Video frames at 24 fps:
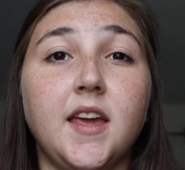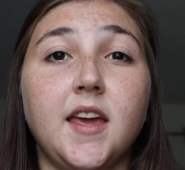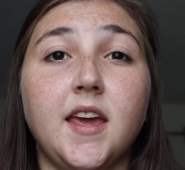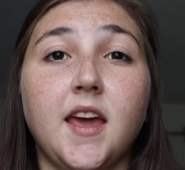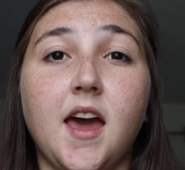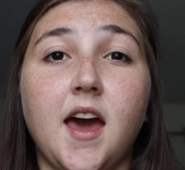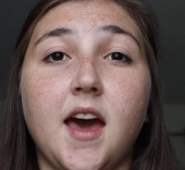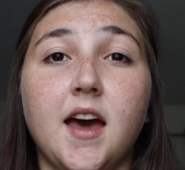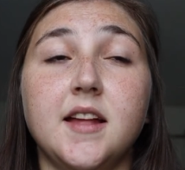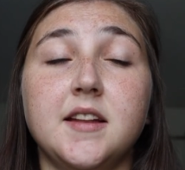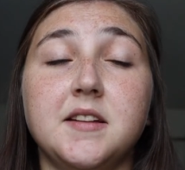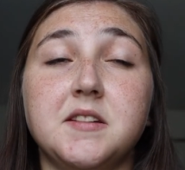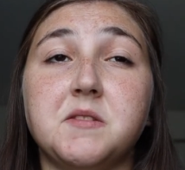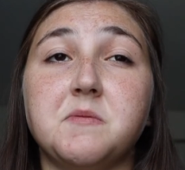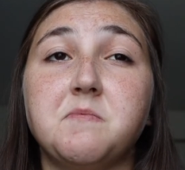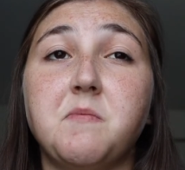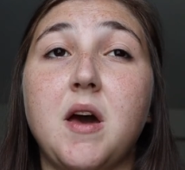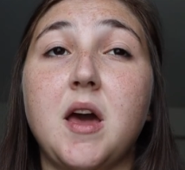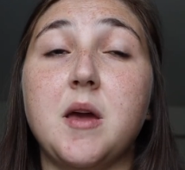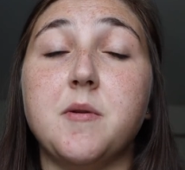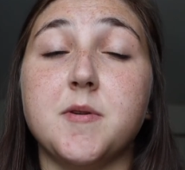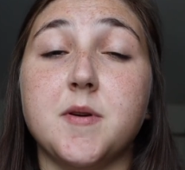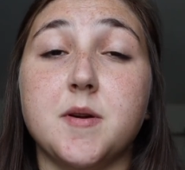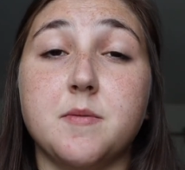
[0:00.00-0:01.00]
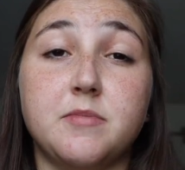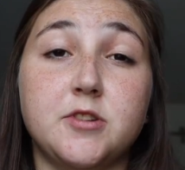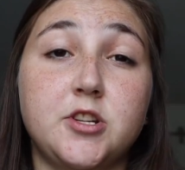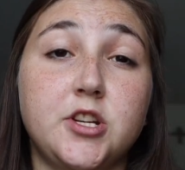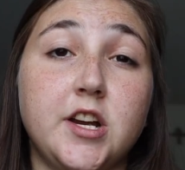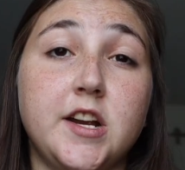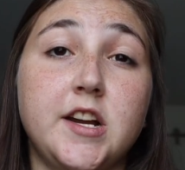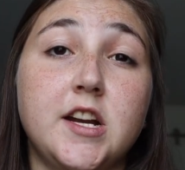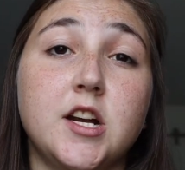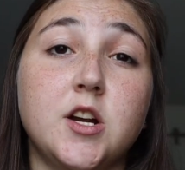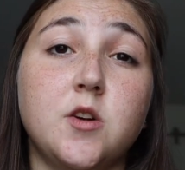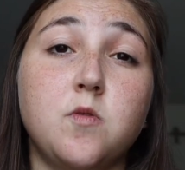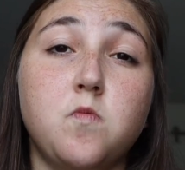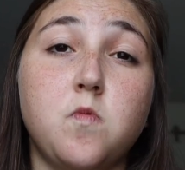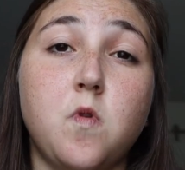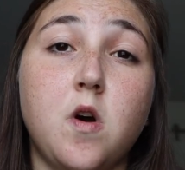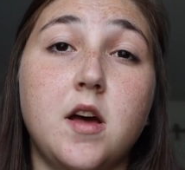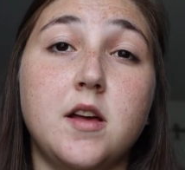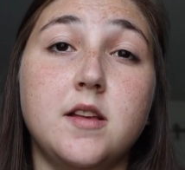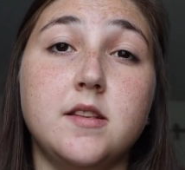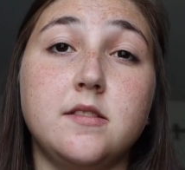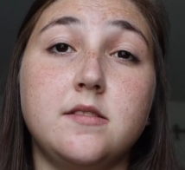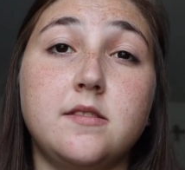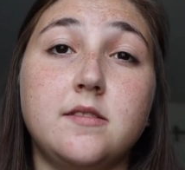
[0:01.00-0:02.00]
and my perpetrator
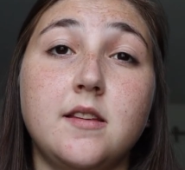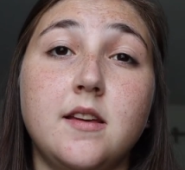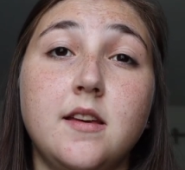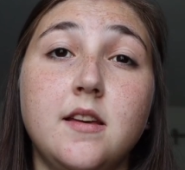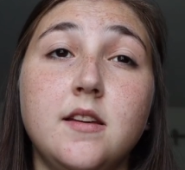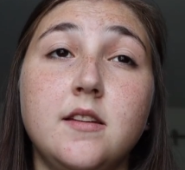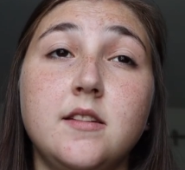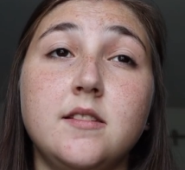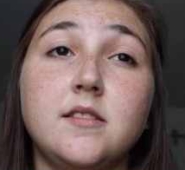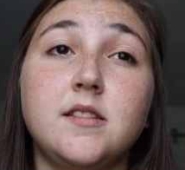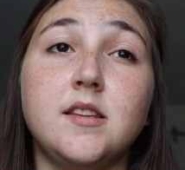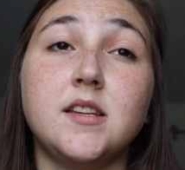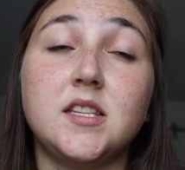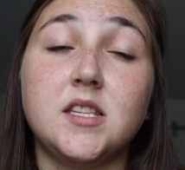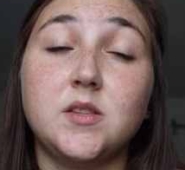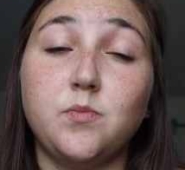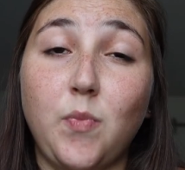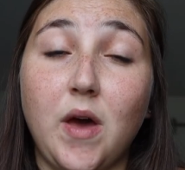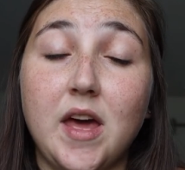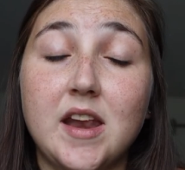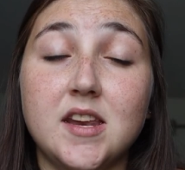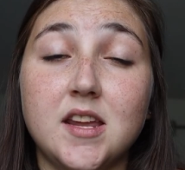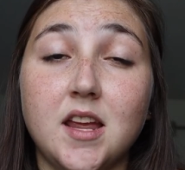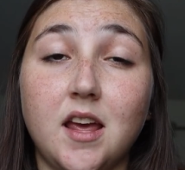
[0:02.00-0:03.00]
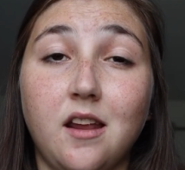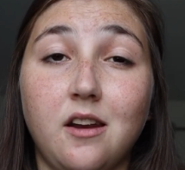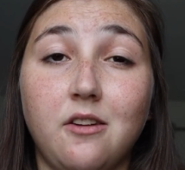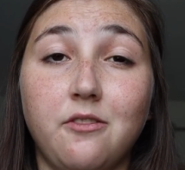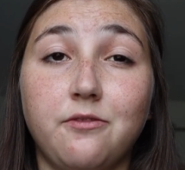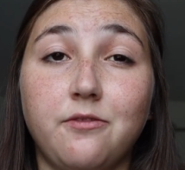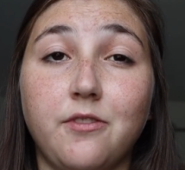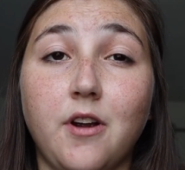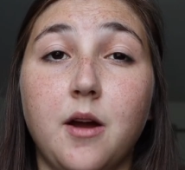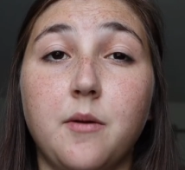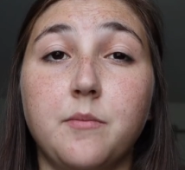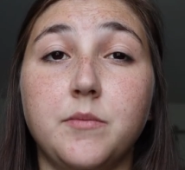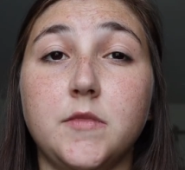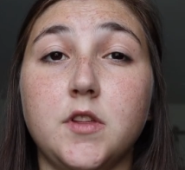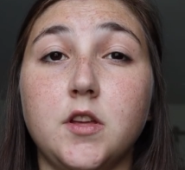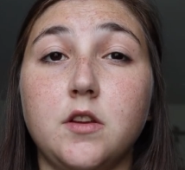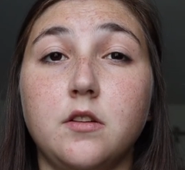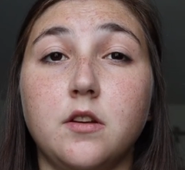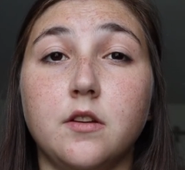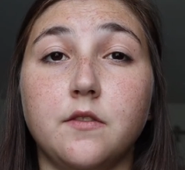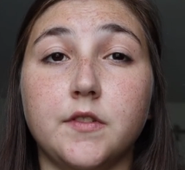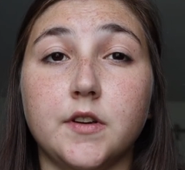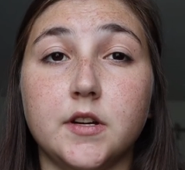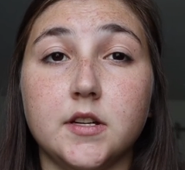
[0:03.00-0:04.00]
was suspended from the
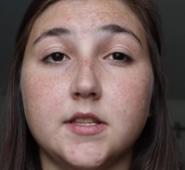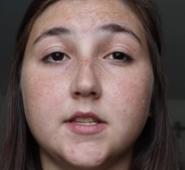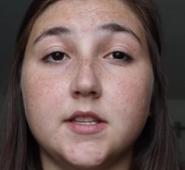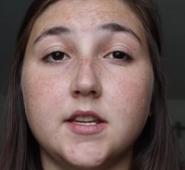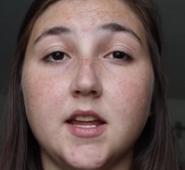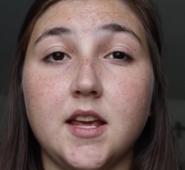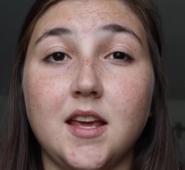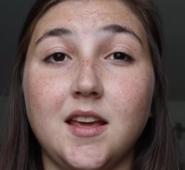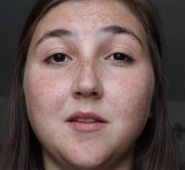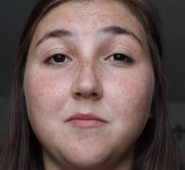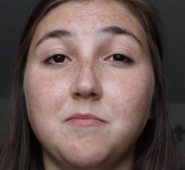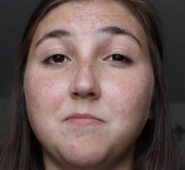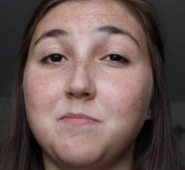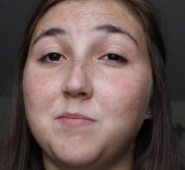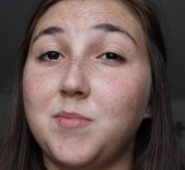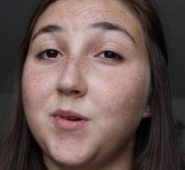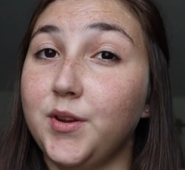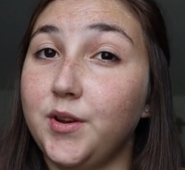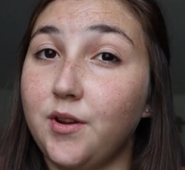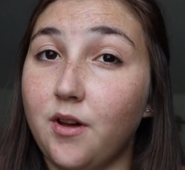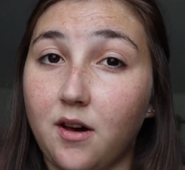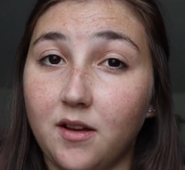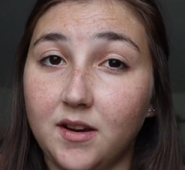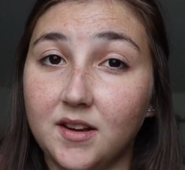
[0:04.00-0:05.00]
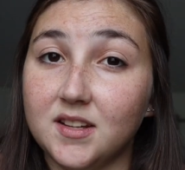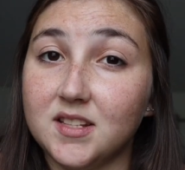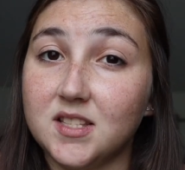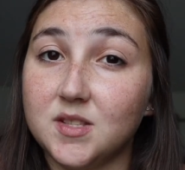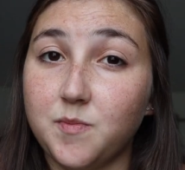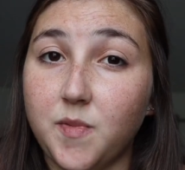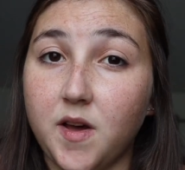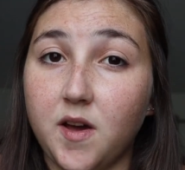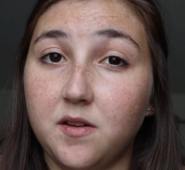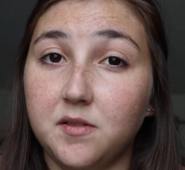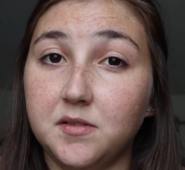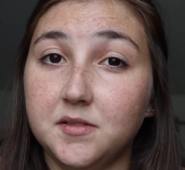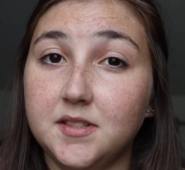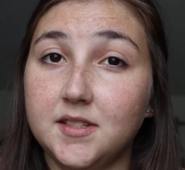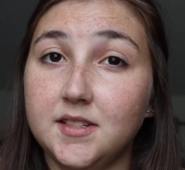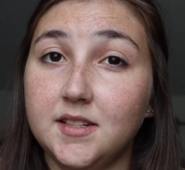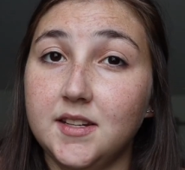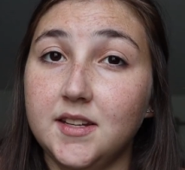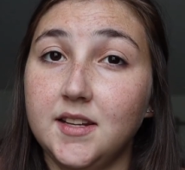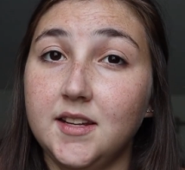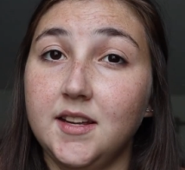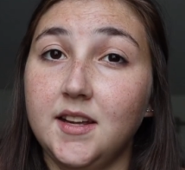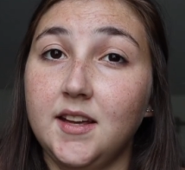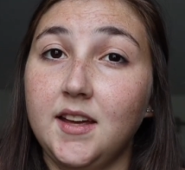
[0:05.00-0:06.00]
university, but not expelled.
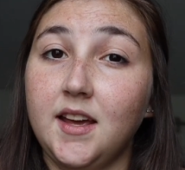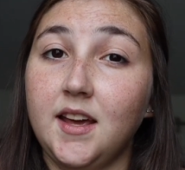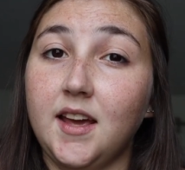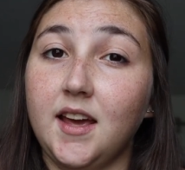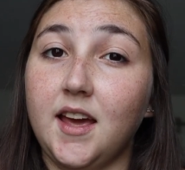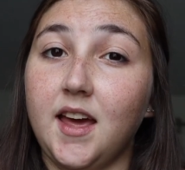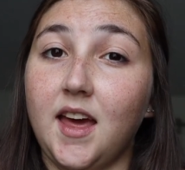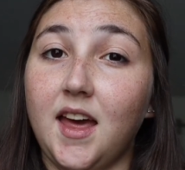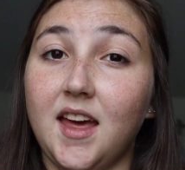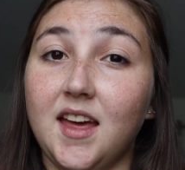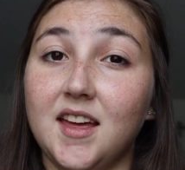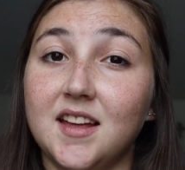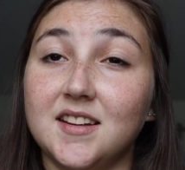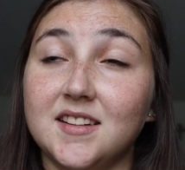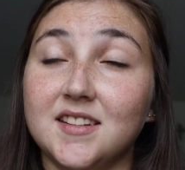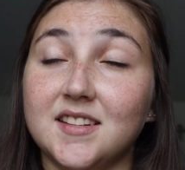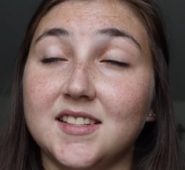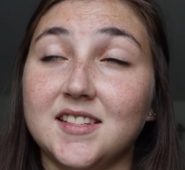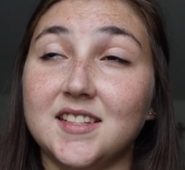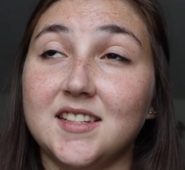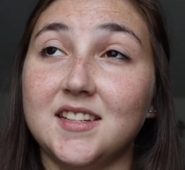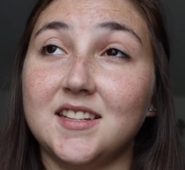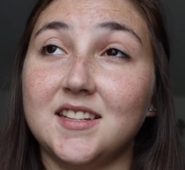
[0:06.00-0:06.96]
And